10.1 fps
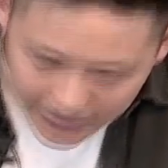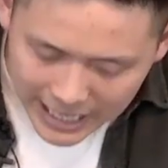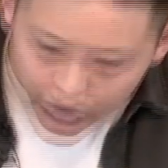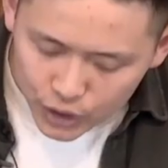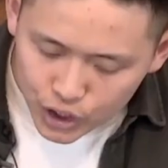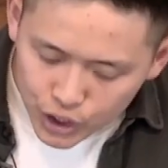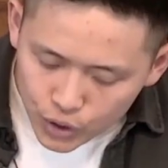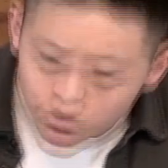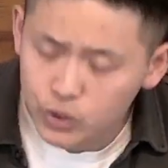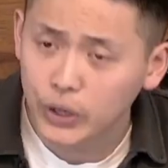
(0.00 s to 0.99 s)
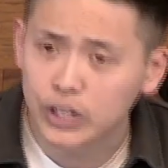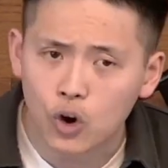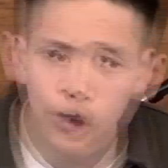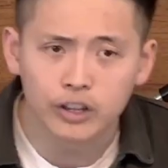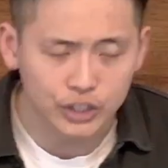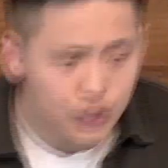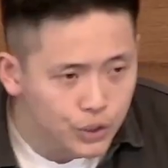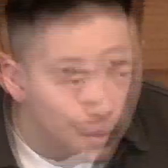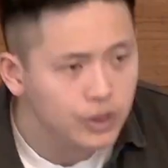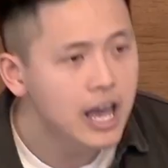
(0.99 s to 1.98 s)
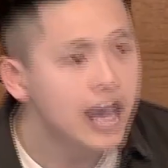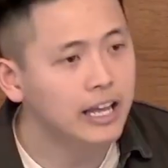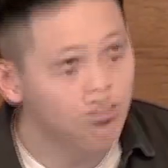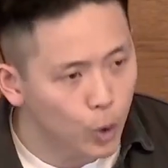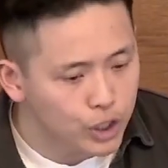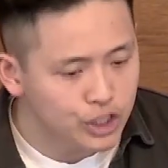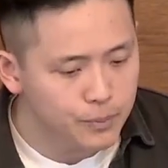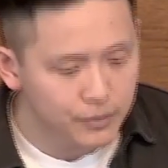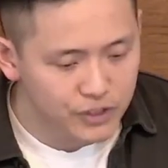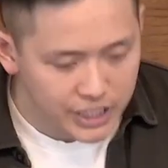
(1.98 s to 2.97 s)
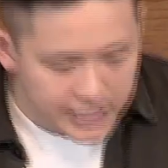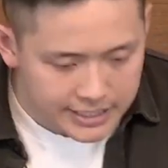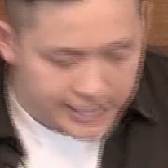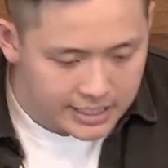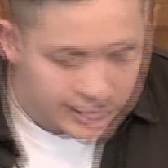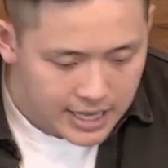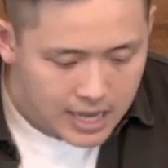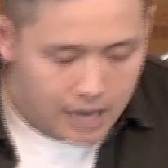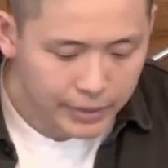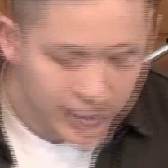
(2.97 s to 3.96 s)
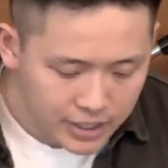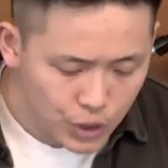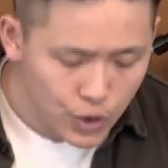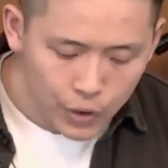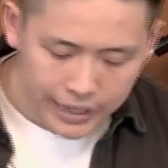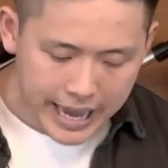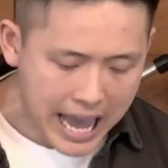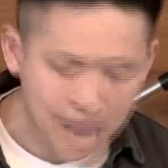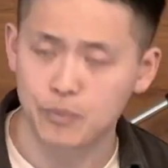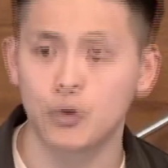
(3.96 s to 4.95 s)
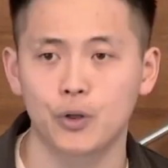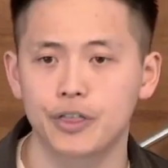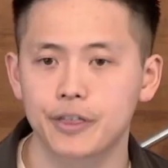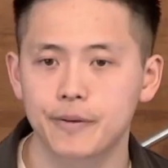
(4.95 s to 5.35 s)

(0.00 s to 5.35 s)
that you choose to ignore the truth and lordship of Jesus because you know you can't have it both.